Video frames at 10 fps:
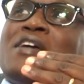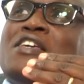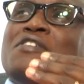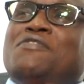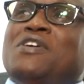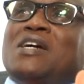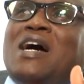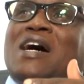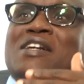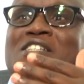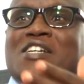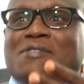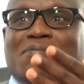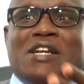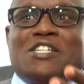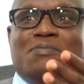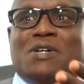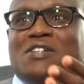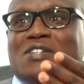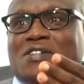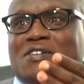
giving a risk management